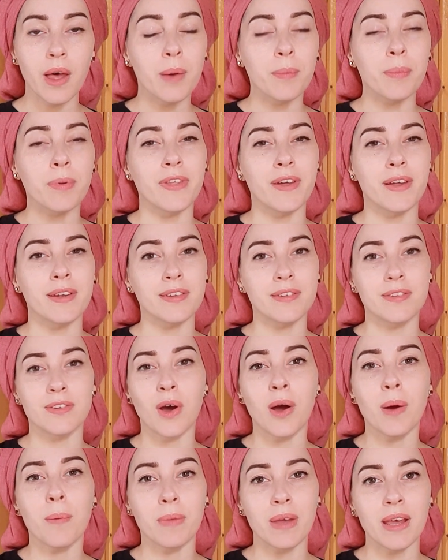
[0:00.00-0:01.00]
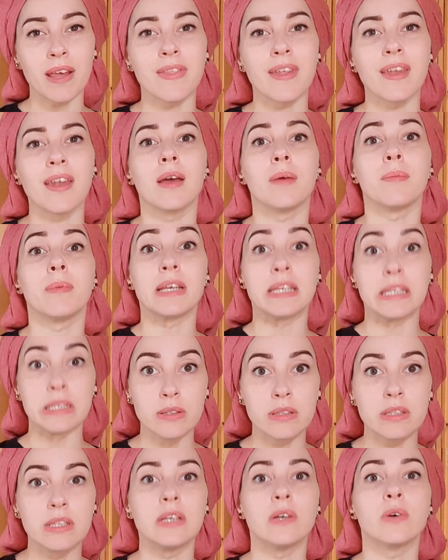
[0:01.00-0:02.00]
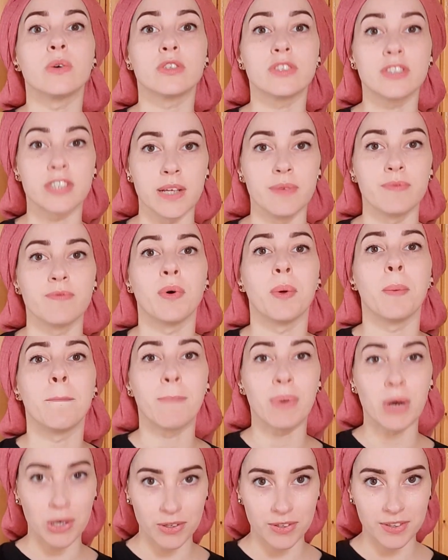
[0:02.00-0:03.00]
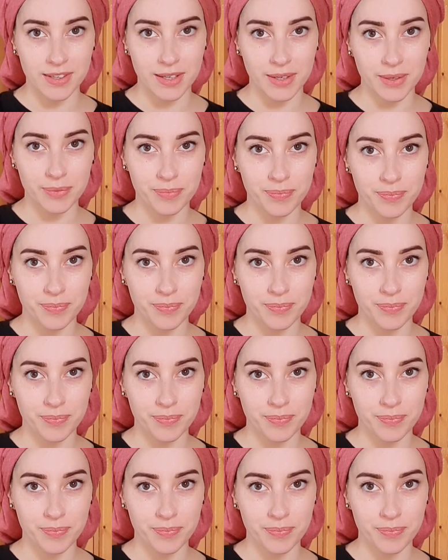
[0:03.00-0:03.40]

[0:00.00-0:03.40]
but that does not mean that I am a guilty or shameful person.